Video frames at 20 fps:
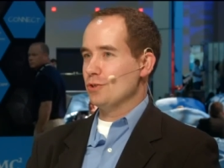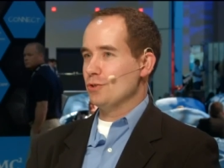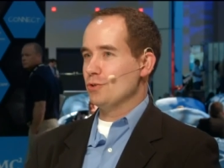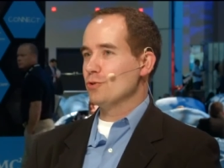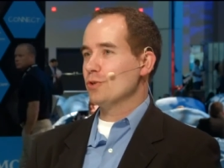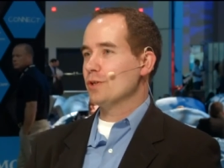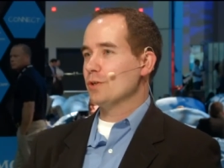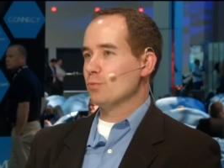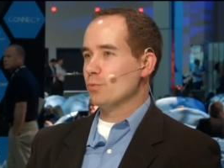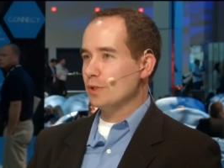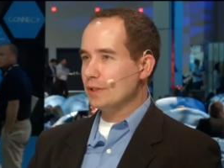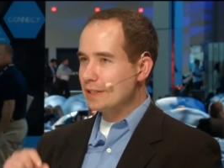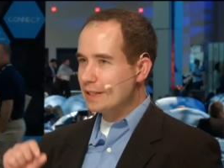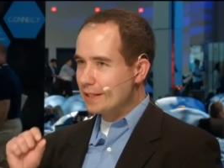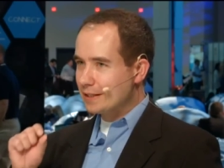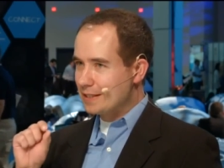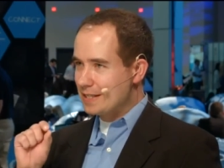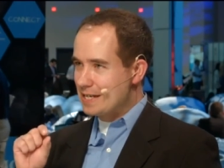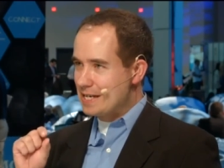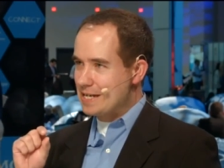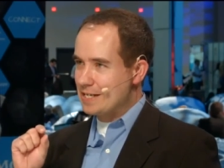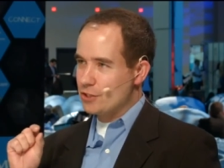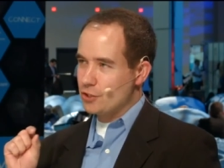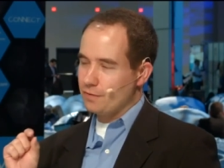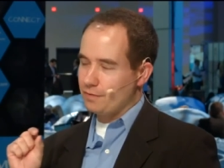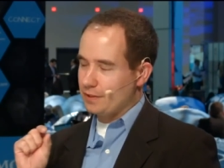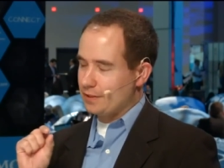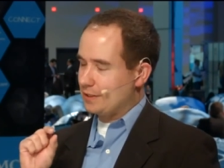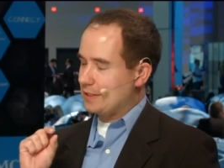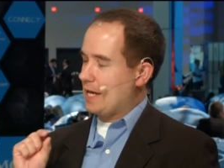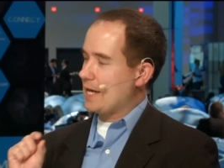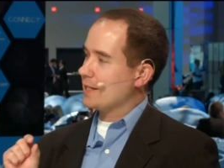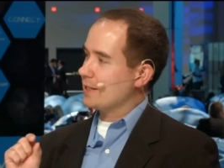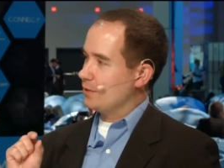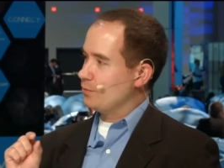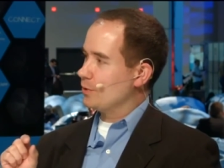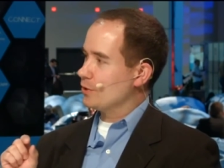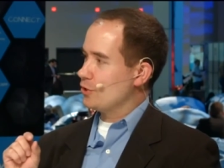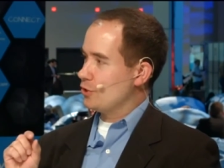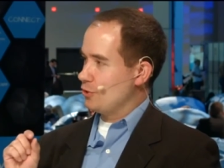you can really get the niche of
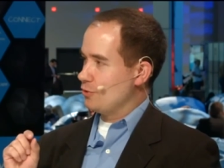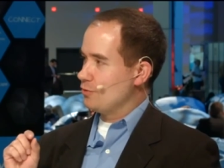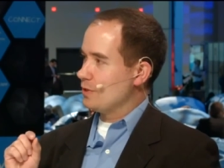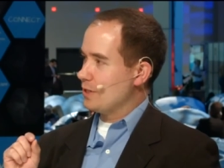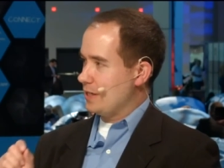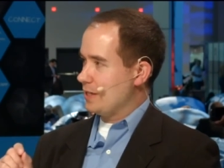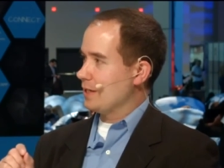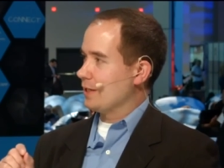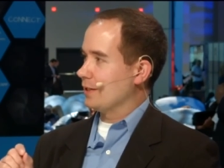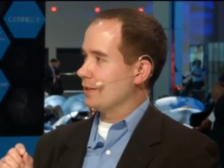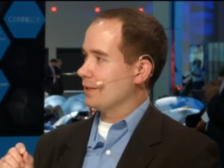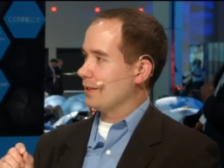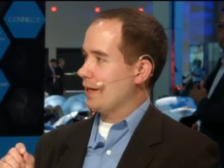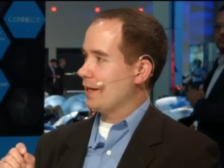exactly what you need.